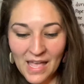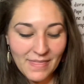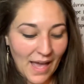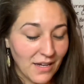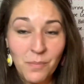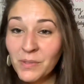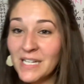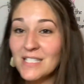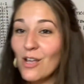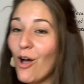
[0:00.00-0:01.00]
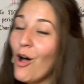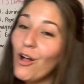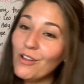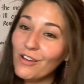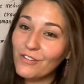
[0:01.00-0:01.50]
That completes
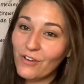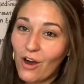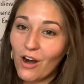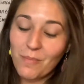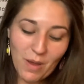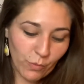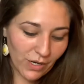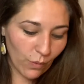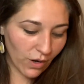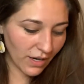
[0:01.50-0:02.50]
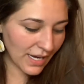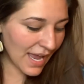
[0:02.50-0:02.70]
all of our memory work.